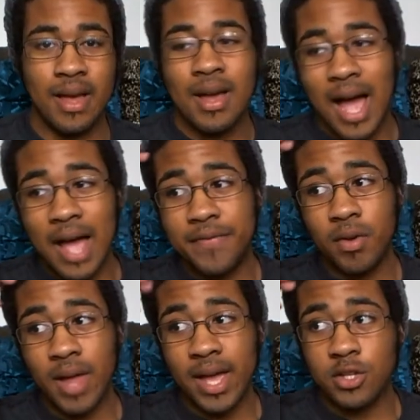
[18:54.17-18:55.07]
I feel
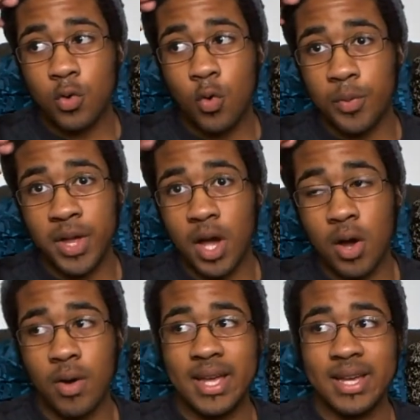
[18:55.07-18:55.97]
like
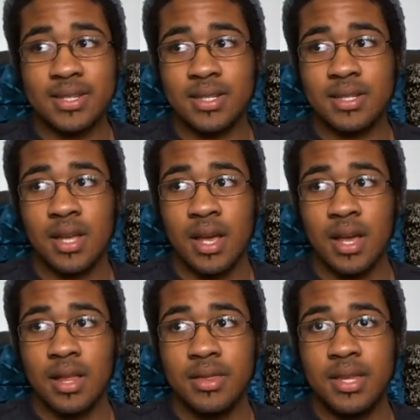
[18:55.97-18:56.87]
Scorpio is
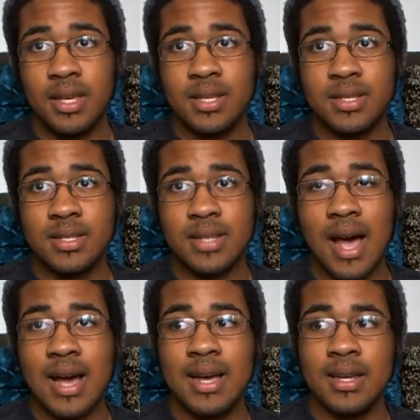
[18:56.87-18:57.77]
the
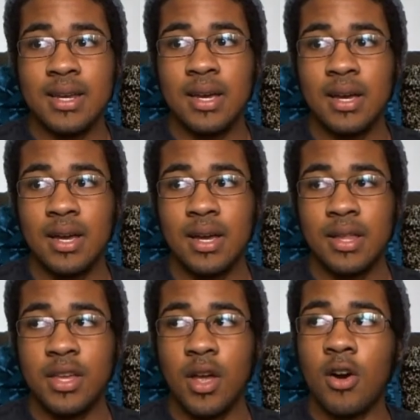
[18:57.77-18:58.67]
sign,
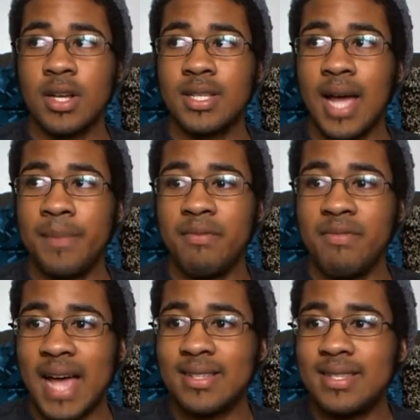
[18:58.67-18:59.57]
the archetype
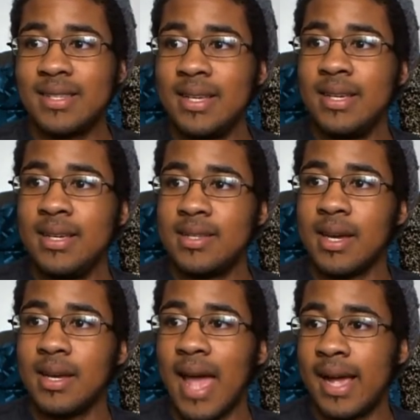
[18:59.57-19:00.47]
that sees
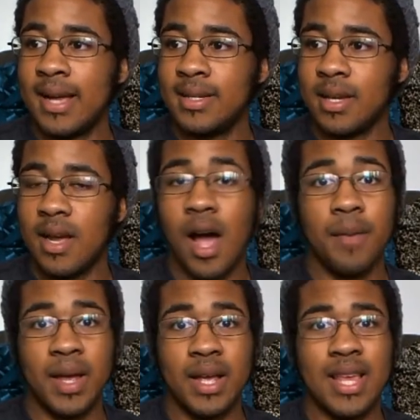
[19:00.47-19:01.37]
an end
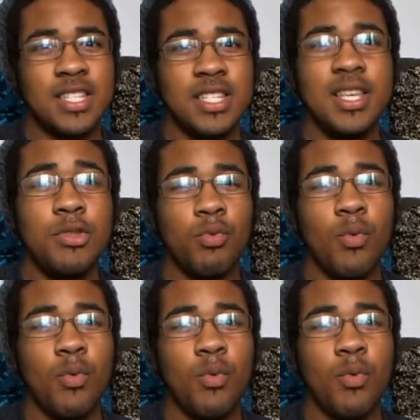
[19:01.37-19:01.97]
coming. They see through